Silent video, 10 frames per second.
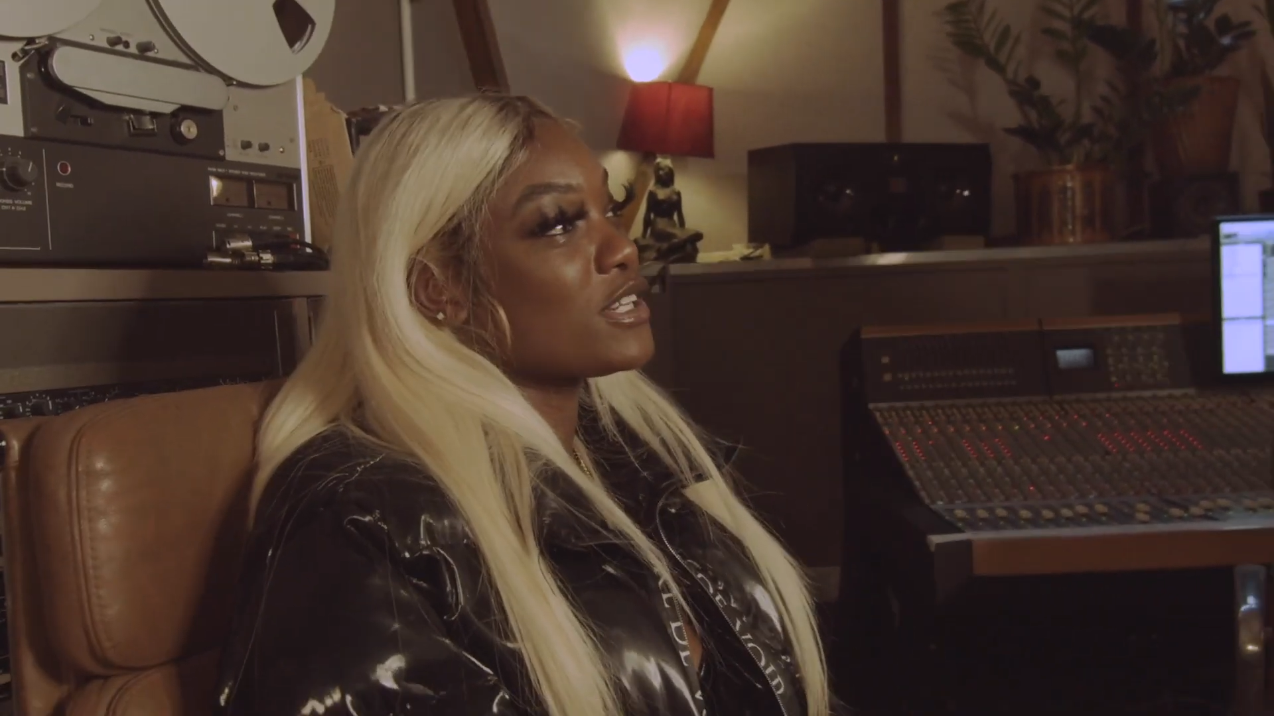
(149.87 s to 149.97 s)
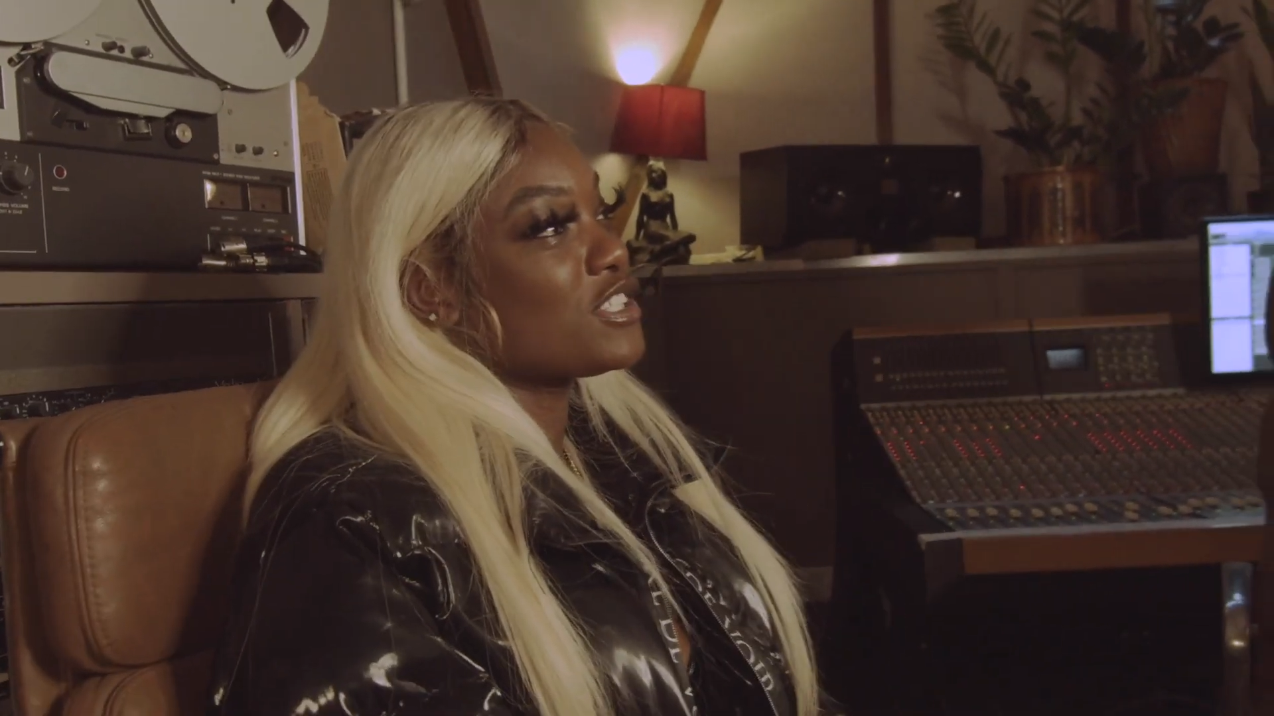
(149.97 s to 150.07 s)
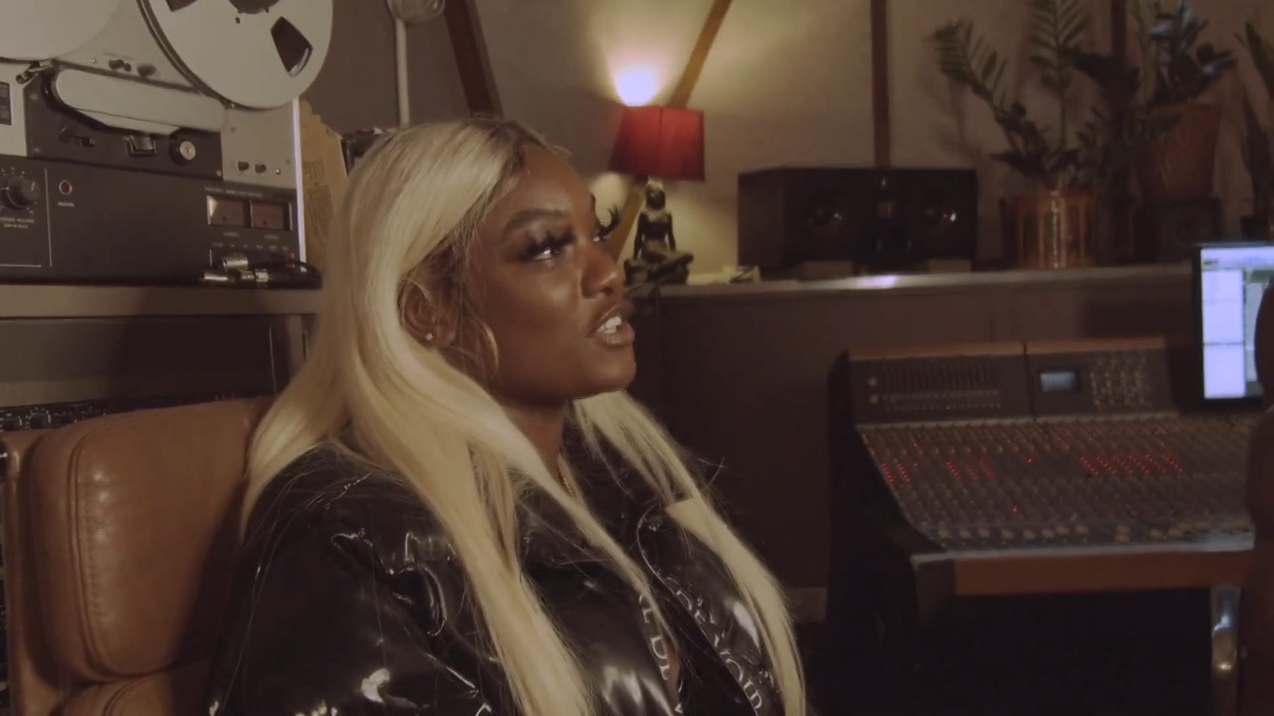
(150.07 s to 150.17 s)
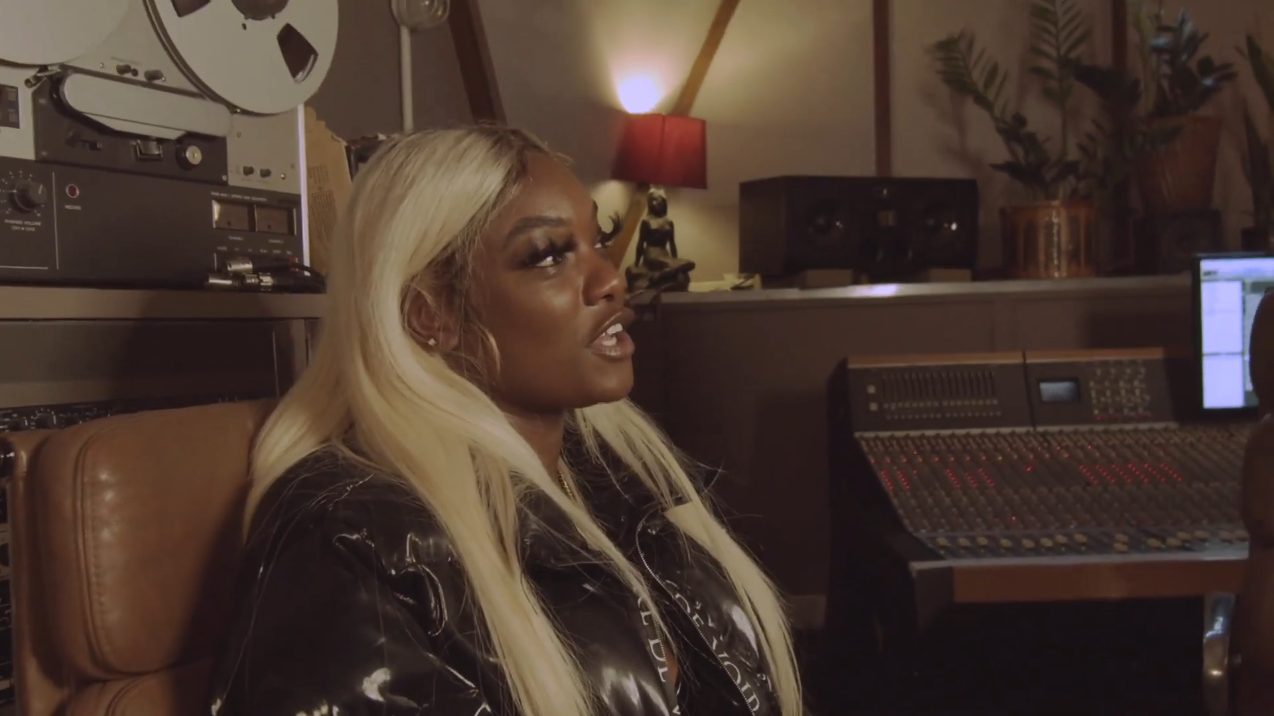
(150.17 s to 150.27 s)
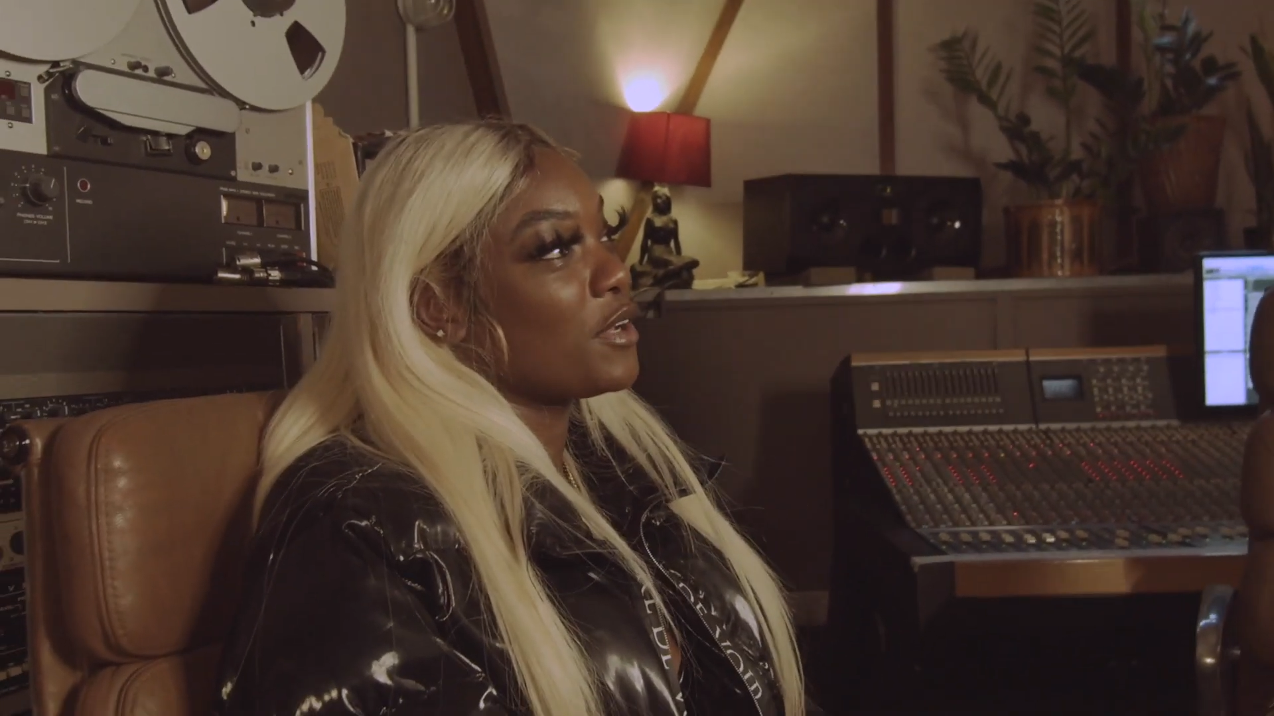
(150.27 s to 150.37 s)

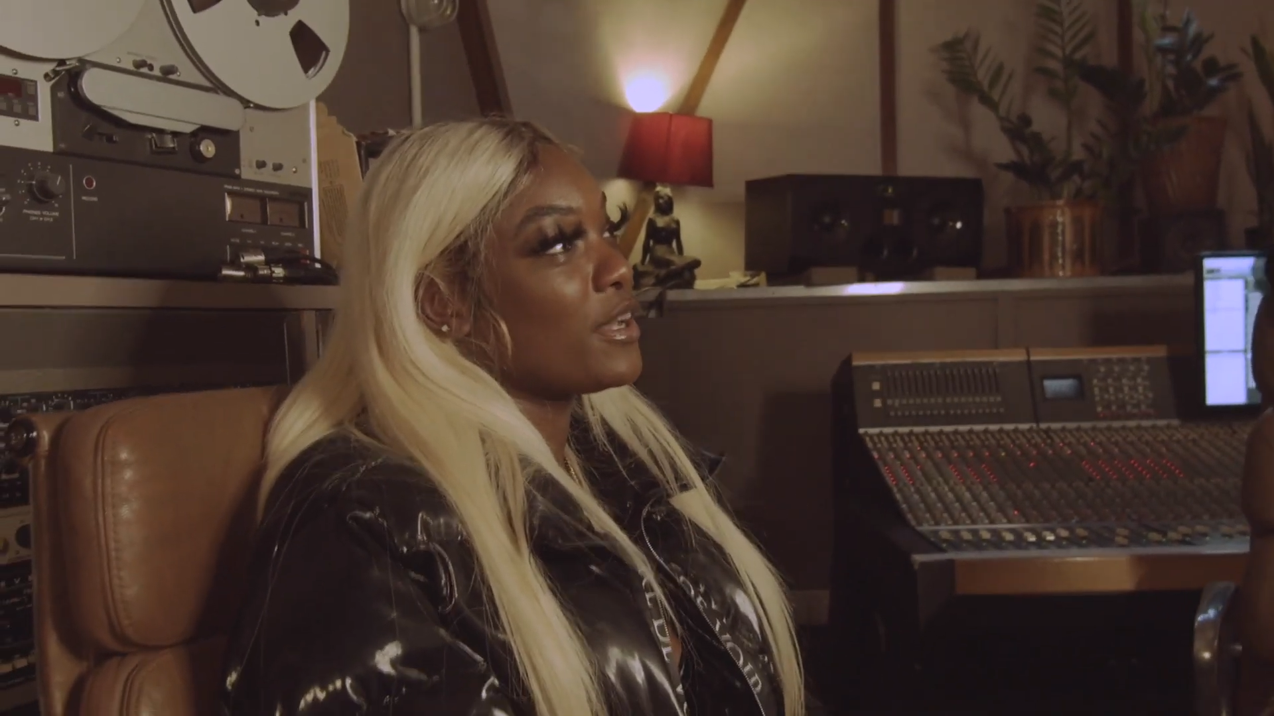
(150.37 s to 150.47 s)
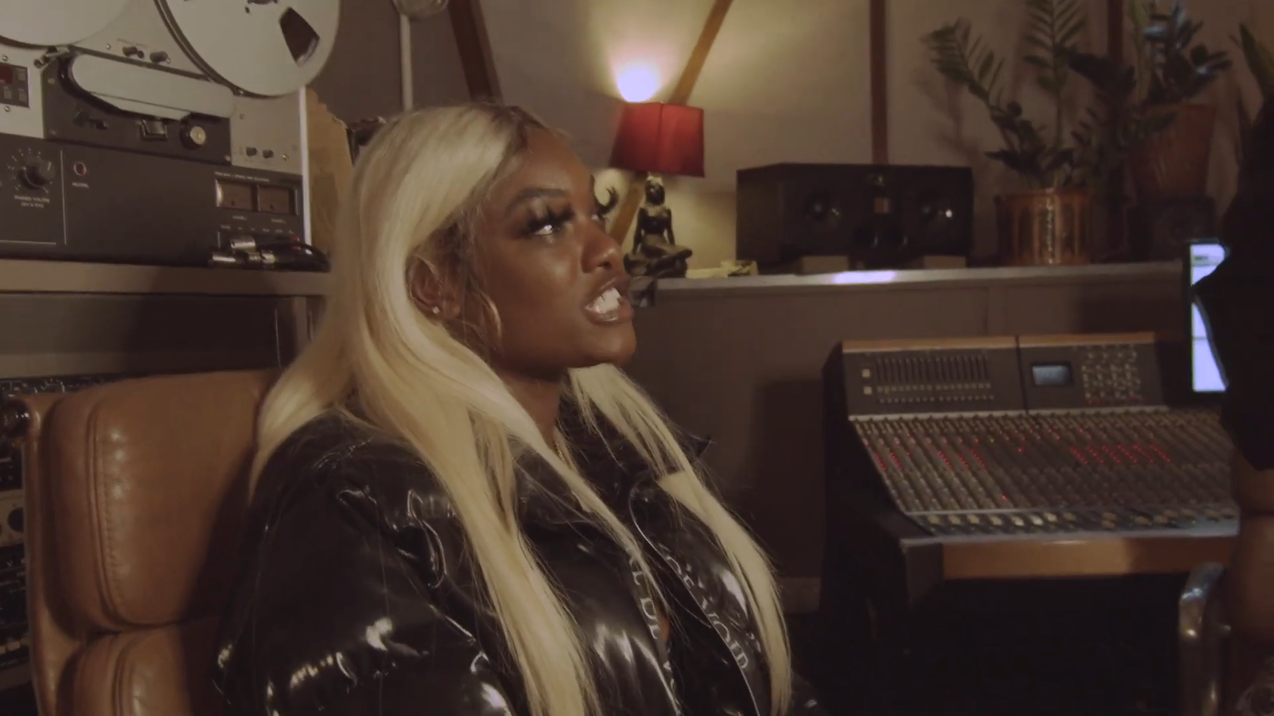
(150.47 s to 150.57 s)
question though.